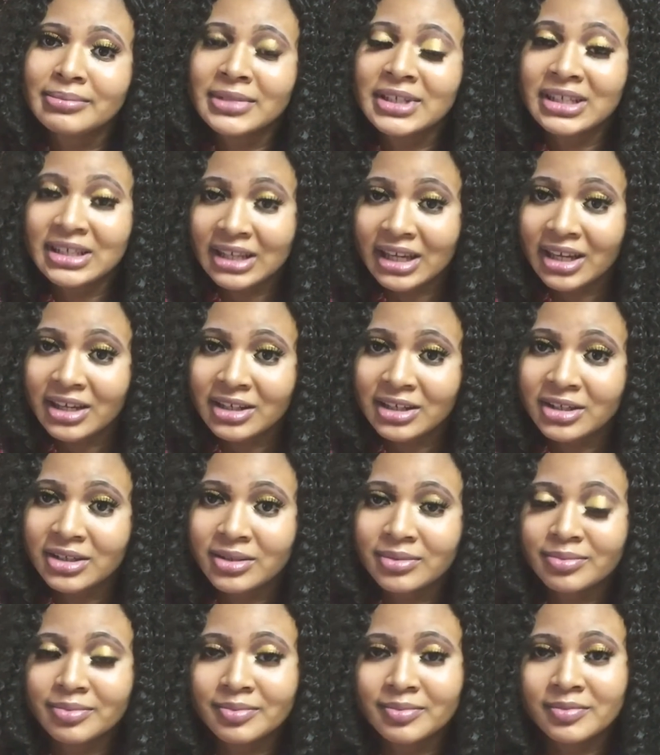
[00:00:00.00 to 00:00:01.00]
in Kenya.
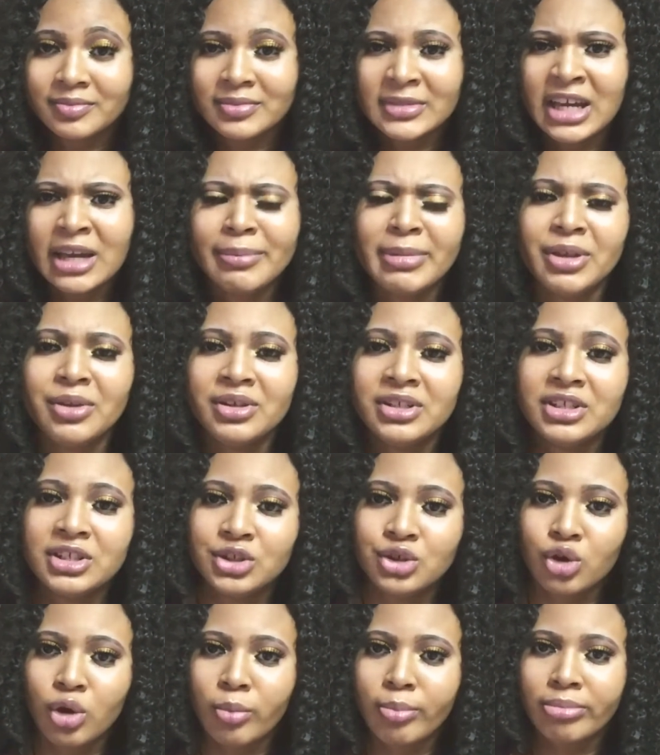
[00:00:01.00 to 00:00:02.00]
By the way, this
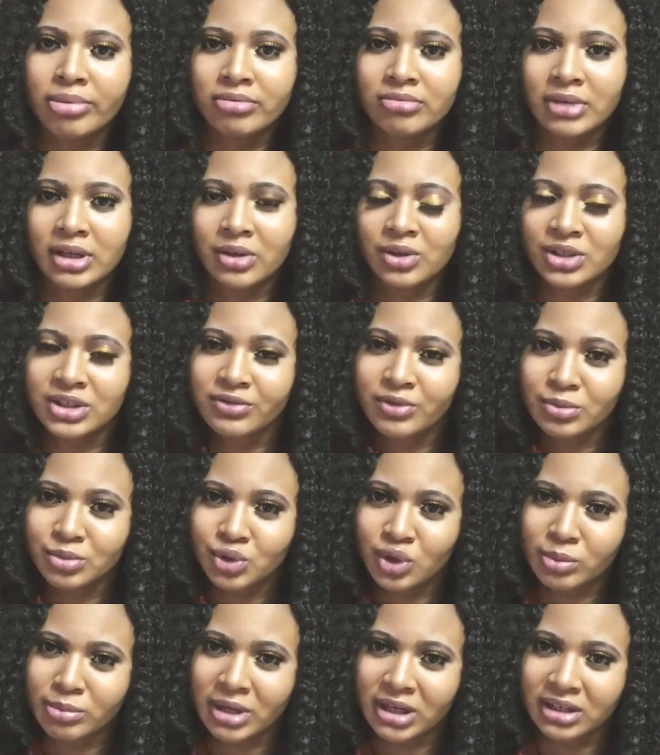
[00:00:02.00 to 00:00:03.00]
top, I got it from
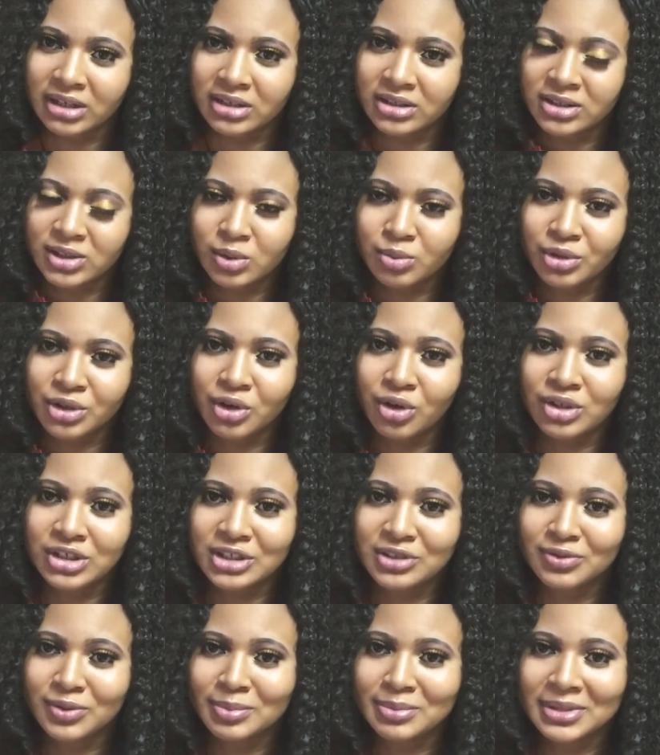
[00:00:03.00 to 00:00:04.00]
Toy Market. Someone got it
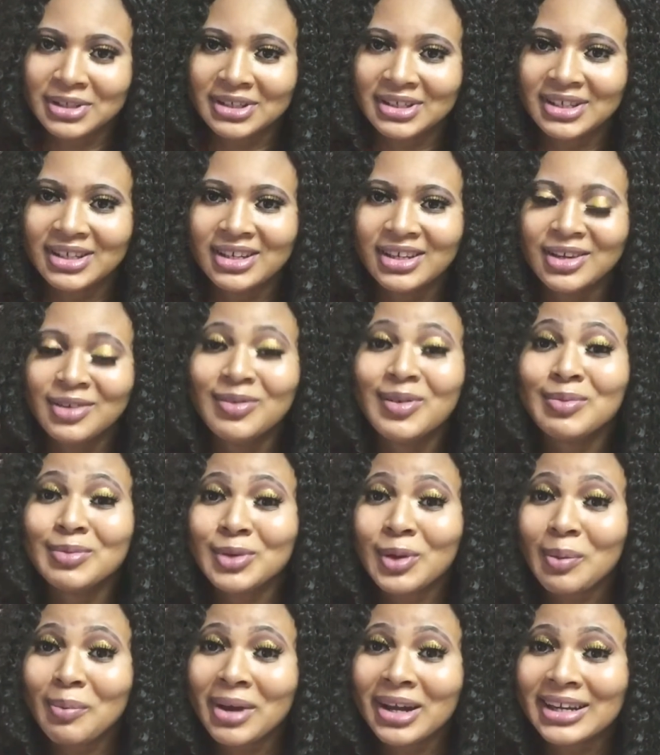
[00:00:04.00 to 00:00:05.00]
for me from
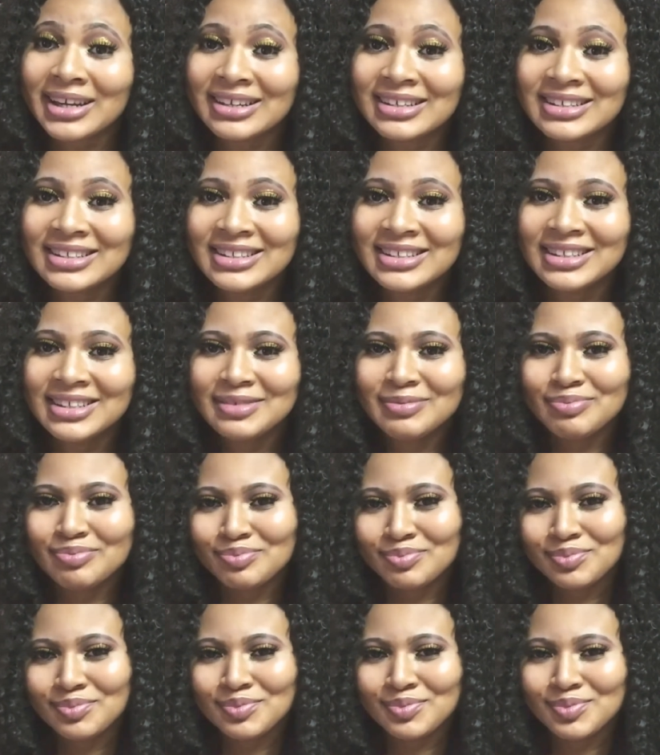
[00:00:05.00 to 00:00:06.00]
Toy Market
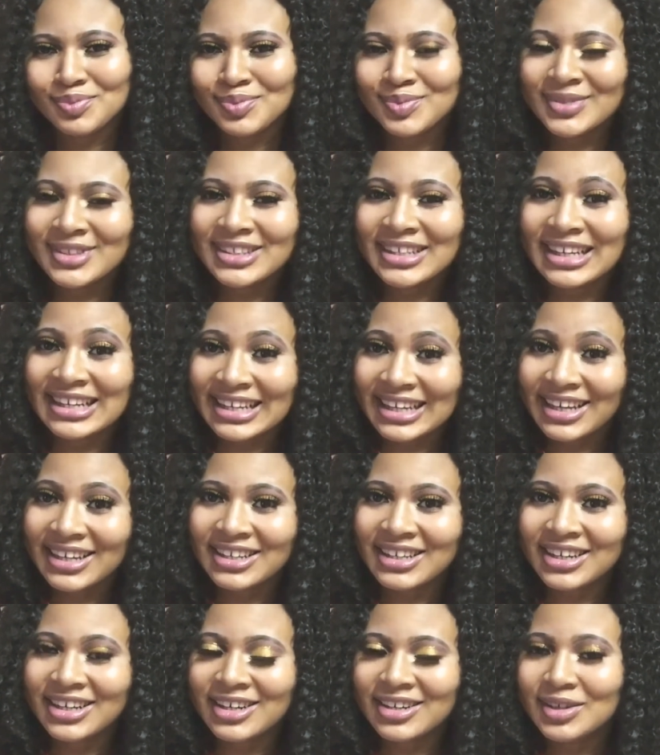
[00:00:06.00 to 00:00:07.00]
in
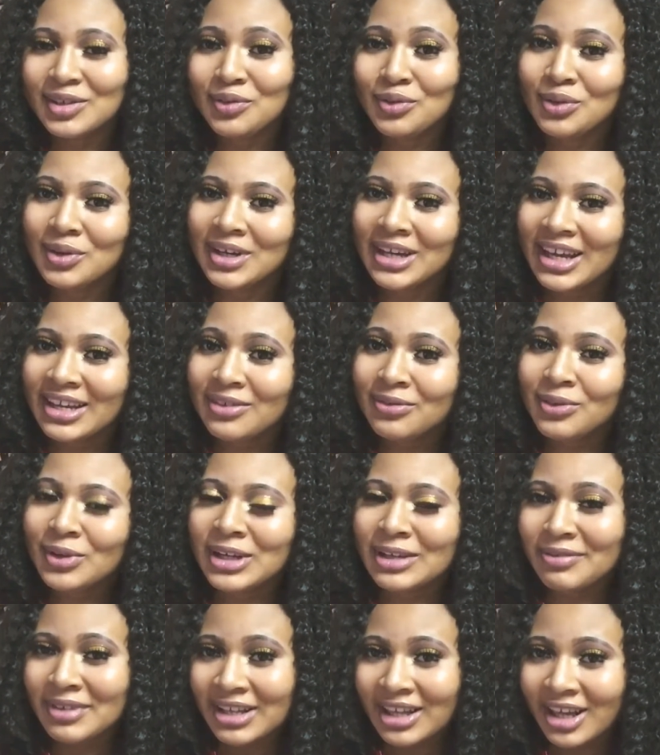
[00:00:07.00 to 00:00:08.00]
Kenya. If you
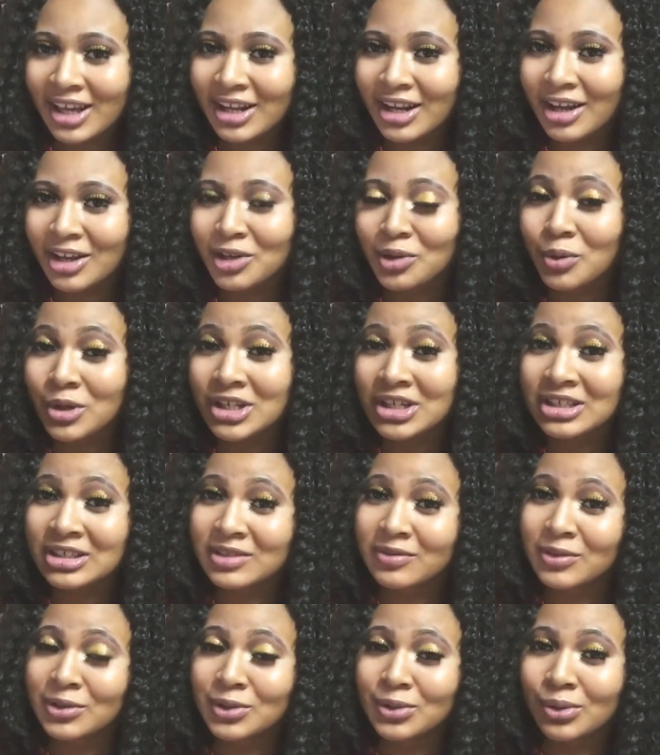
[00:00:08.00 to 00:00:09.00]
live in Kenya and you're watching this
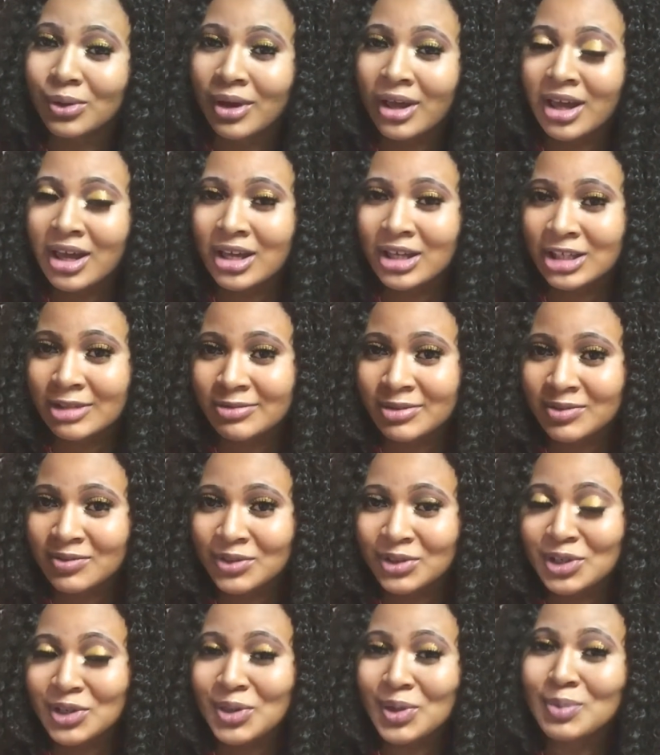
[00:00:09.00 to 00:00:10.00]
video, give this
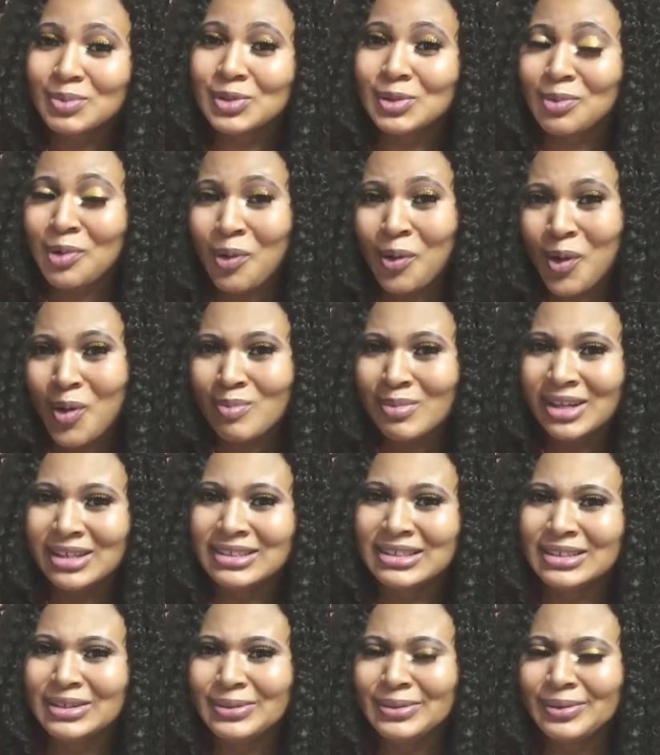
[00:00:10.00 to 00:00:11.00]
video a thumbs up or
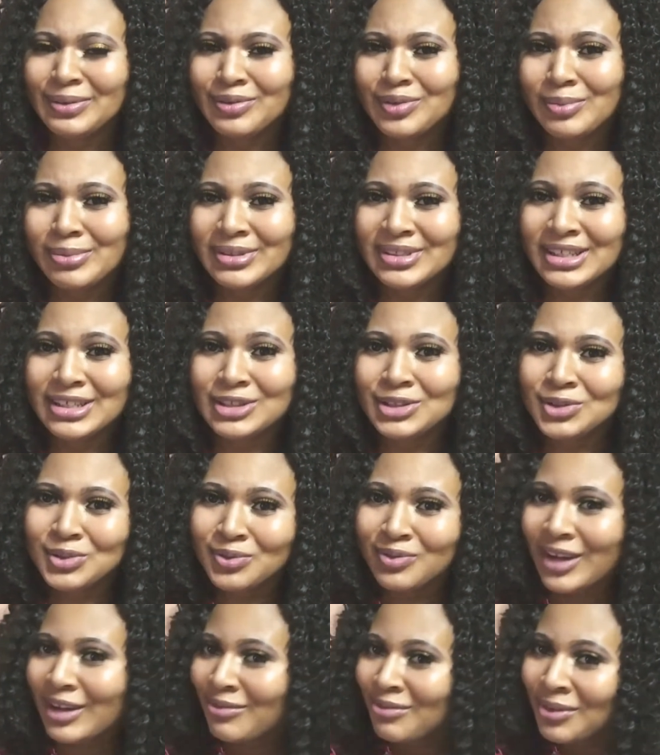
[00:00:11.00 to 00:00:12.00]
comment, you know, represent
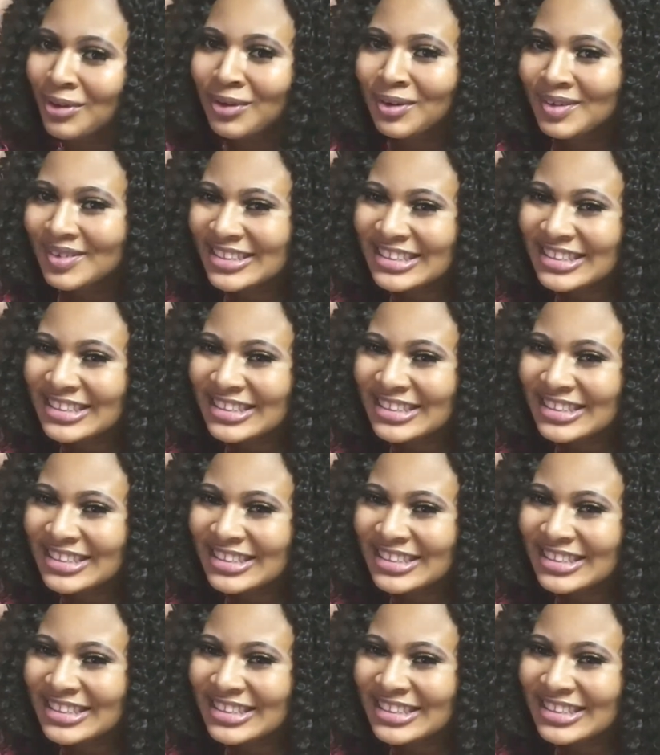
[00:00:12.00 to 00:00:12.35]
254.